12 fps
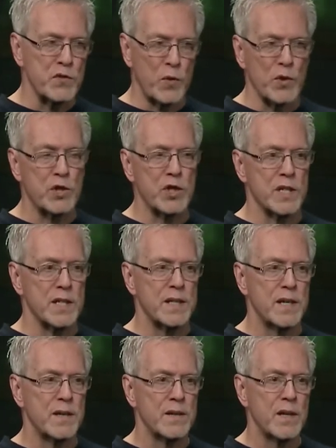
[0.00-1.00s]
for the good.
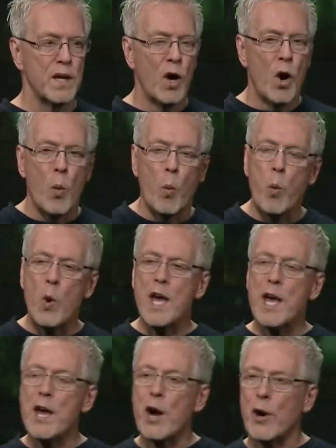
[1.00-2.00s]

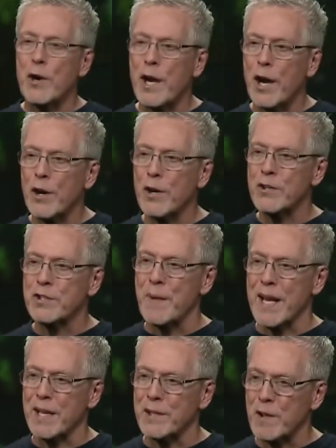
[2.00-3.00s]
We are here to
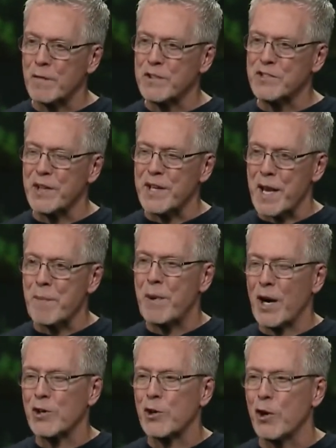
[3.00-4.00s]
make a difference in the
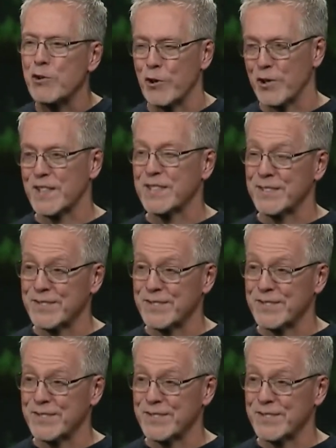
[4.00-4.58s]
empire called York.